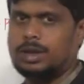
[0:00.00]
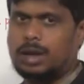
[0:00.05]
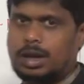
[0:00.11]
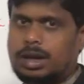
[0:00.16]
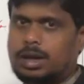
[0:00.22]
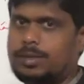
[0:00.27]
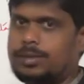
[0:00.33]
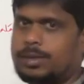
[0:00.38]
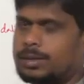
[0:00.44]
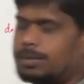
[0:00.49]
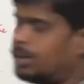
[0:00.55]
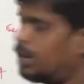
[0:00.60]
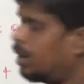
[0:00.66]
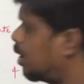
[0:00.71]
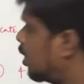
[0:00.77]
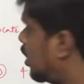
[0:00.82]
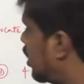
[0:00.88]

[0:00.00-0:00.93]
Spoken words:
Clear with me?